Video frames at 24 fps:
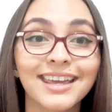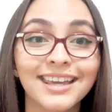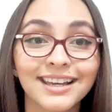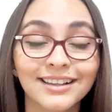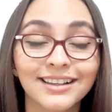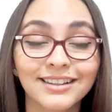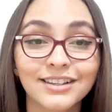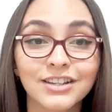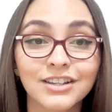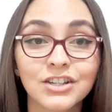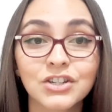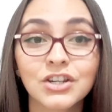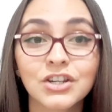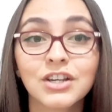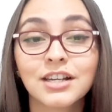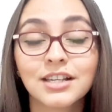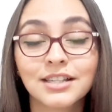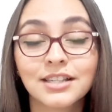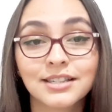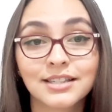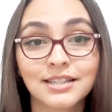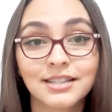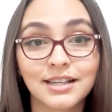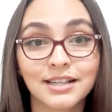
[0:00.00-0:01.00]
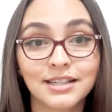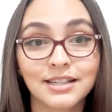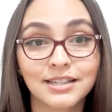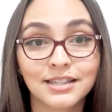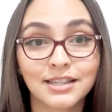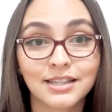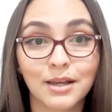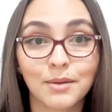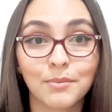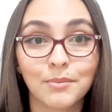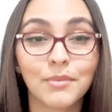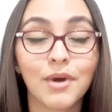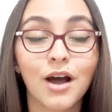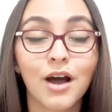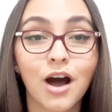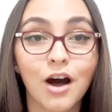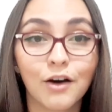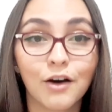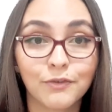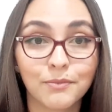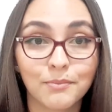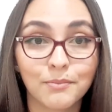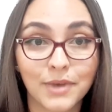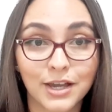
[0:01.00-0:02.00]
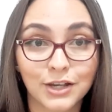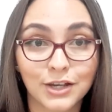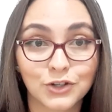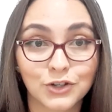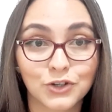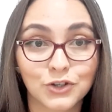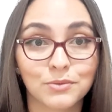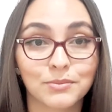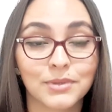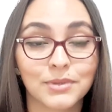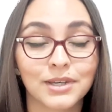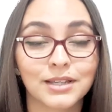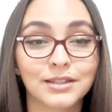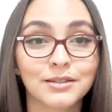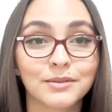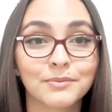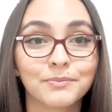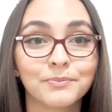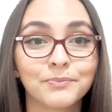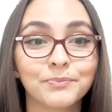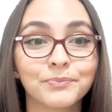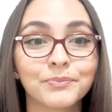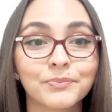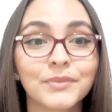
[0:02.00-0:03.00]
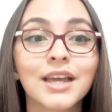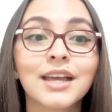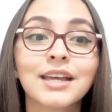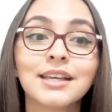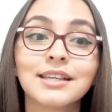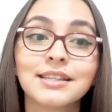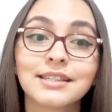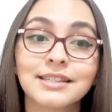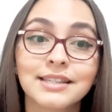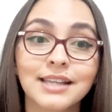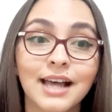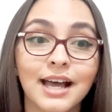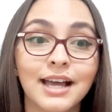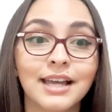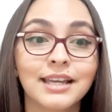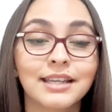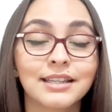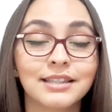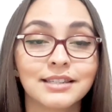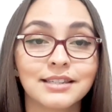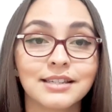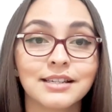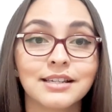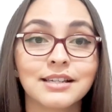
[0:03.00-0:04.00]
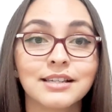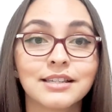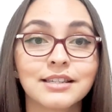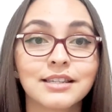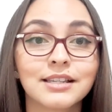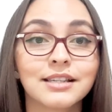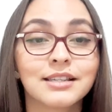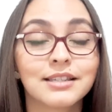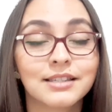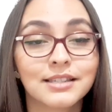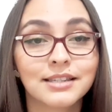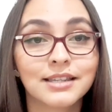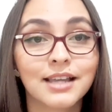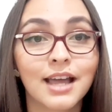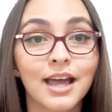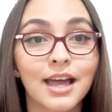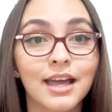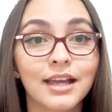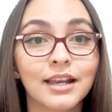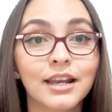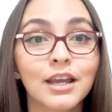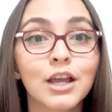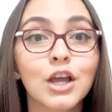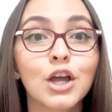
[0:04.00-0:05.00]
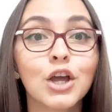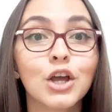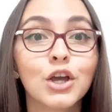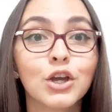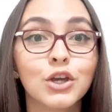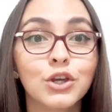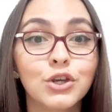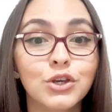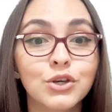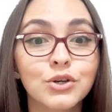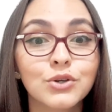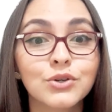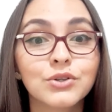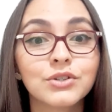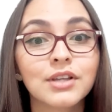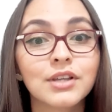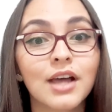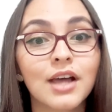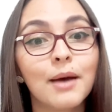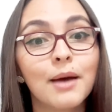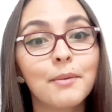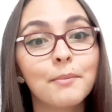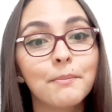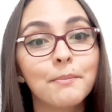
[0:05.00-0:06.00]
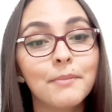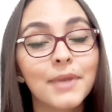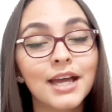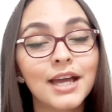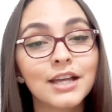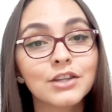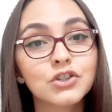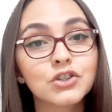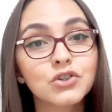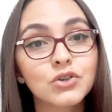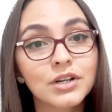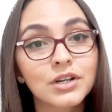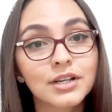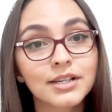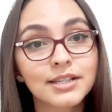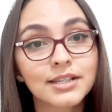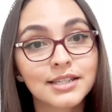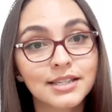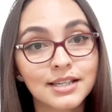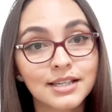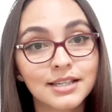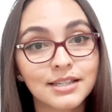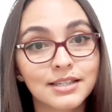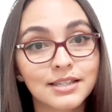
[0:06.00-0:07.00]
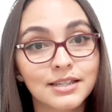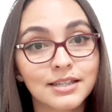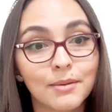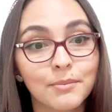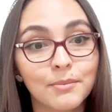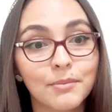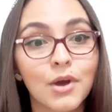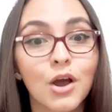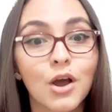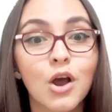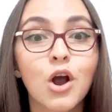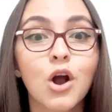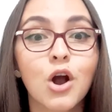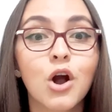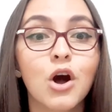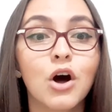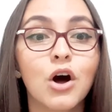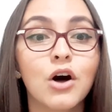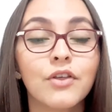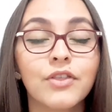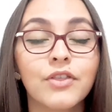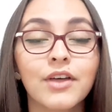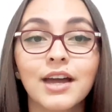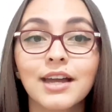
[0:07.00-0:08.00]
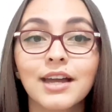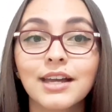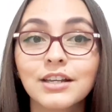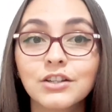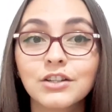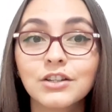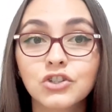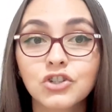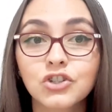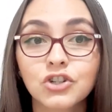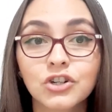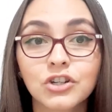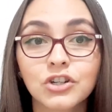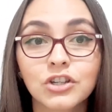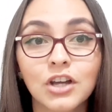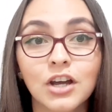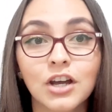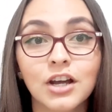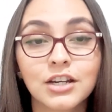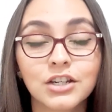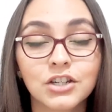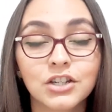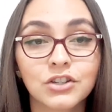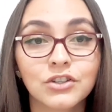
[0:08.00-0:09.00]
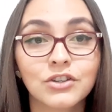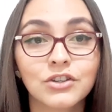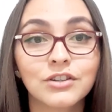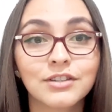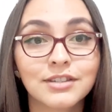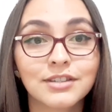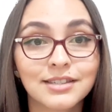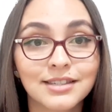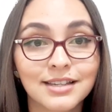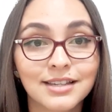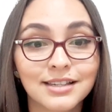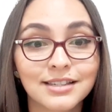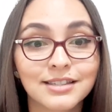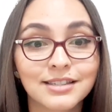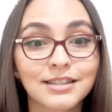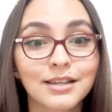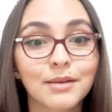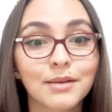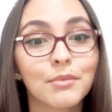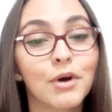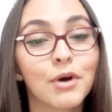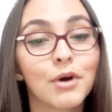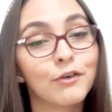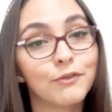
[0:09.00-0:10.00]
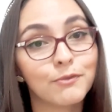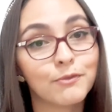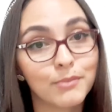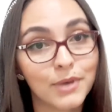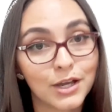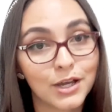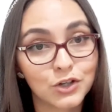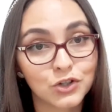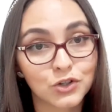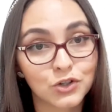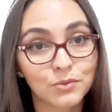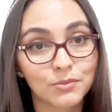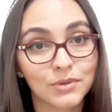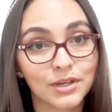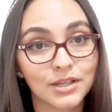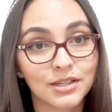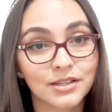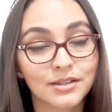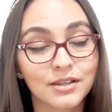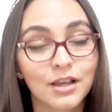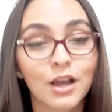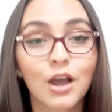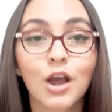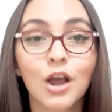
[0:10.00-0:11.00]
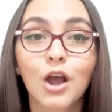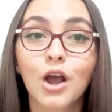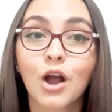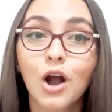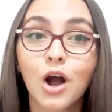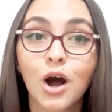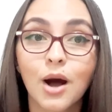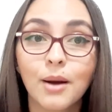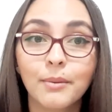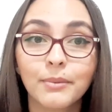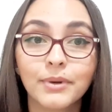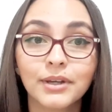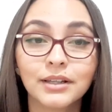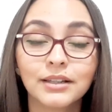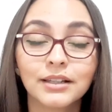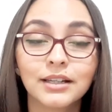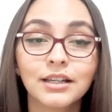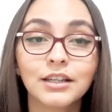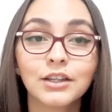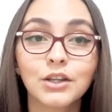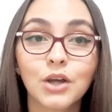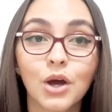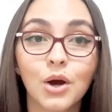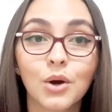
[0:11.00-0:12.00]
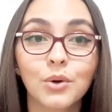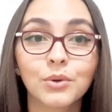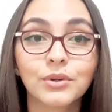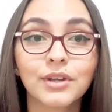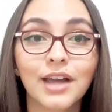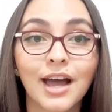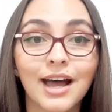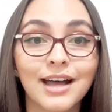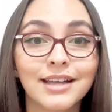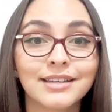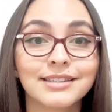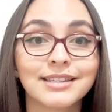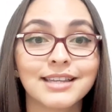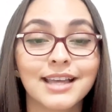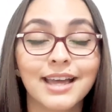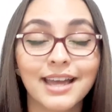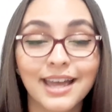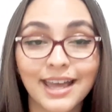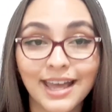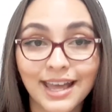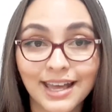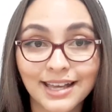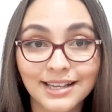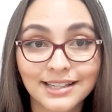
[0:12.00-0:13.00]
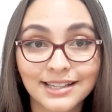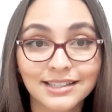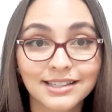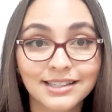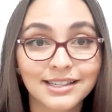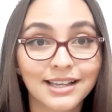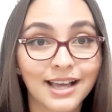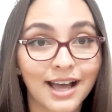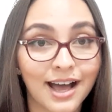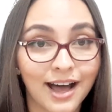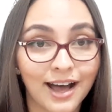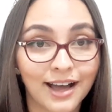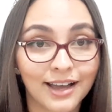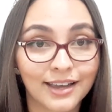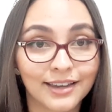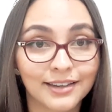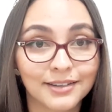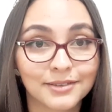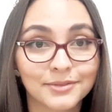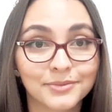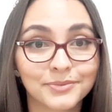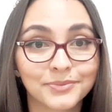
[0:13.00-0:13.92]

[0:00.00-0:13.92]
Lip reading: English system of measurement. Scientists instead use a metric system called the International System of Measurement, commonly known as the SI.